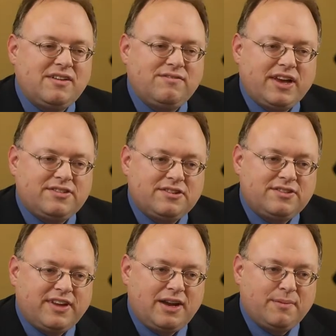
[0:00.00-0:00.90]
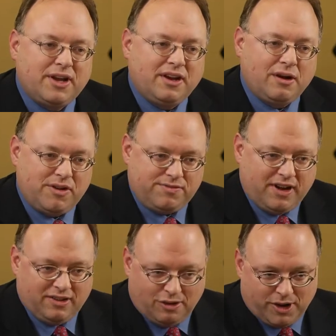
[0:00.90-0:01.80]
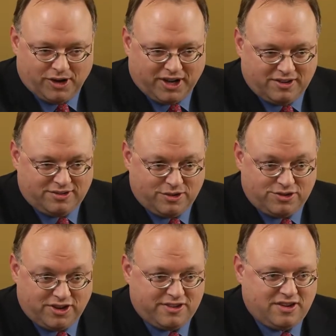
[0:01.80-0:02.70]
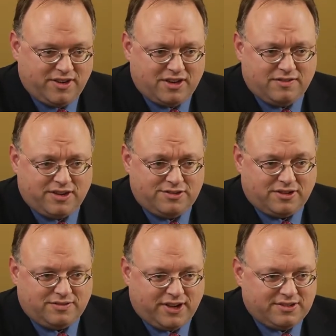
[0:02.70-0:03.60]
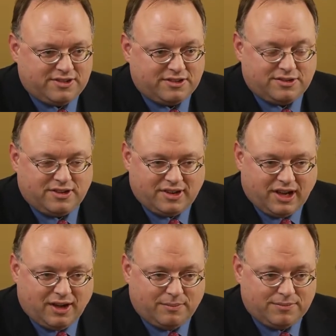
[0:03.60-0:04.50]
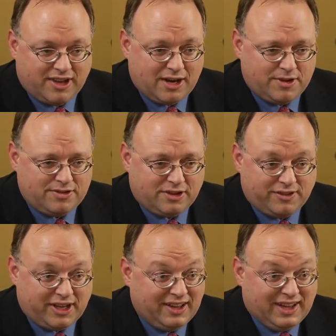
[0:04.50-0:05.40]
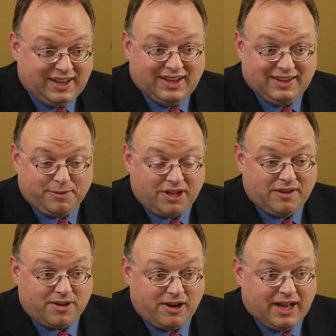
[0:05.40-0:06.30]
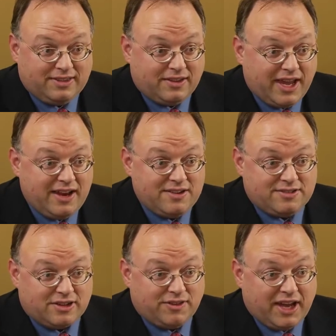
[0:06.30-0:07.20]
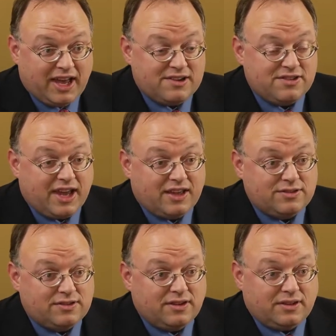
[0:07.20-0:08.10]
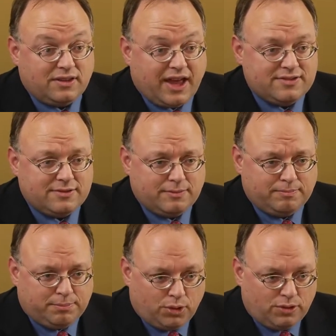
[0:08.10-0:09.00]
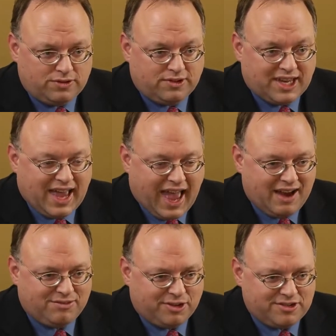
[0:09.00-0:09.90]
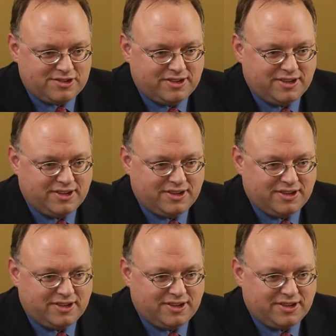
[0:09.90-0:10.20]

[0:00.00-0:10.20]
in investor sentiment. You know, we follow American Association of Individual Investors sentiment survey. Believe it or not, the latest survey actually has less bulls than average